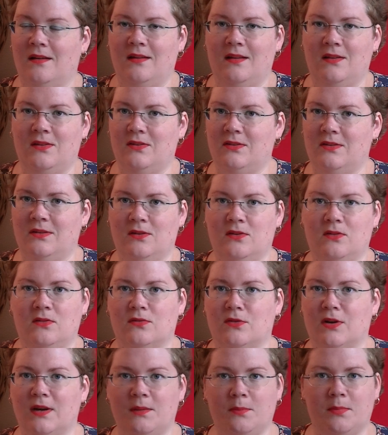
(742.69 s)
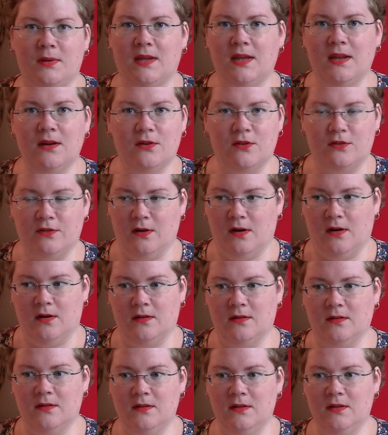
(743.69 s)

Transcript: it's still really beginner's yarn.